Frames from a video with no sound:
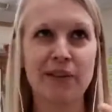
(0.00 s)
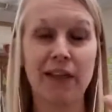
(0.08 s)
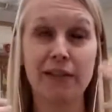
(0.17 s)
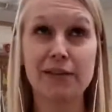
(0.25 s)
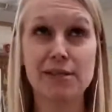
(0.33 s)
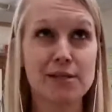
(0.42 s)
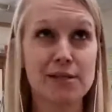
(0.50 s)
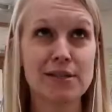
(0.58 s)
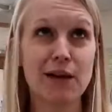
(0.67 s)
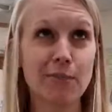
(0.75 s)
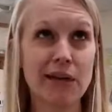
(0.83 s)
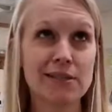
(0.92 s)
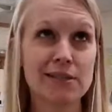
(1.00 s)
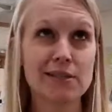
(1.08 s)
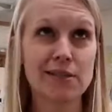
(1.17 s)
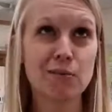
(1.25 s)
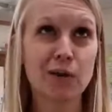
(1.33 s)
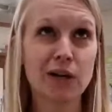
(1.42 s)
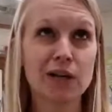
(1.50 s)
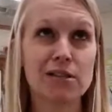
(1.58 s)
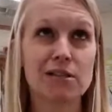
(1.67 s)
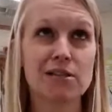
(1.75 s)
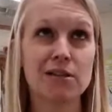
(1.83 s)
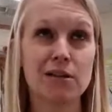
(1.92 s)
at least this is how my system
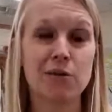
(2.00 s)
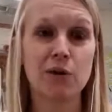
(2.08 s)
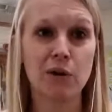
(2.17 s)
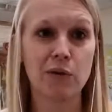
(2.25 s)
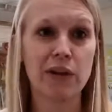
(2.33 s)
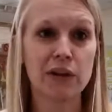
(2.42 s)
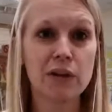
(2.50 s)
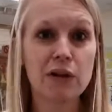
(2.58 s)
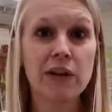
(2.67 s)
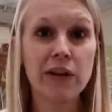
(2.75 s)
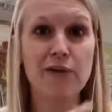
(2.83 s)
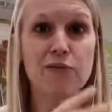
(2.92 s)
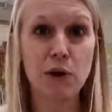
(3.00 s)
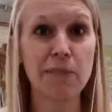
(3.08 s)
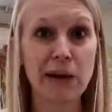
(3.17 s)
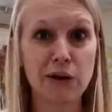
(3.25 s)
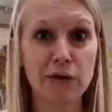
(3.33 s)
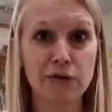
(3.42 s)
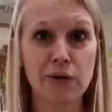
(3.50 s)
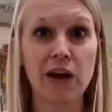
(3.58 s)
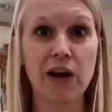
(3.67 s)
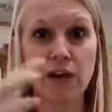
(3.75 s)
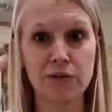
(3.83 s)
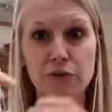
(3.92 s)
works you can only clearly have one microphone
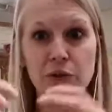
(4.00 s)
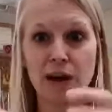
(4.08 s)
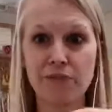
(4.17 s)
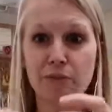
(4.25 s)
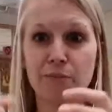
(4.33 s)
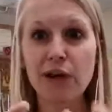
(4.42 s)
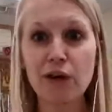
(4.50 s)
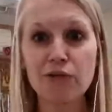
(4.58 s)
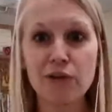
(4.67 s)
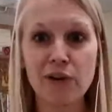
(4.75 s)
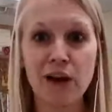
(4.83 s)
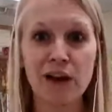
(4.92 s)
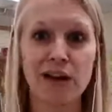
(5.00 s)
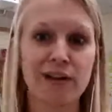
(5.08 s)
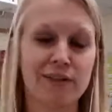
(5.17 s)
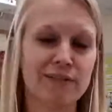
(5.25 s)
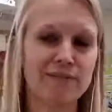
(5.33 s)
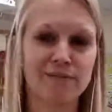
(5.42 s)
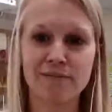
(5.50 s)
on if you have your microphone on on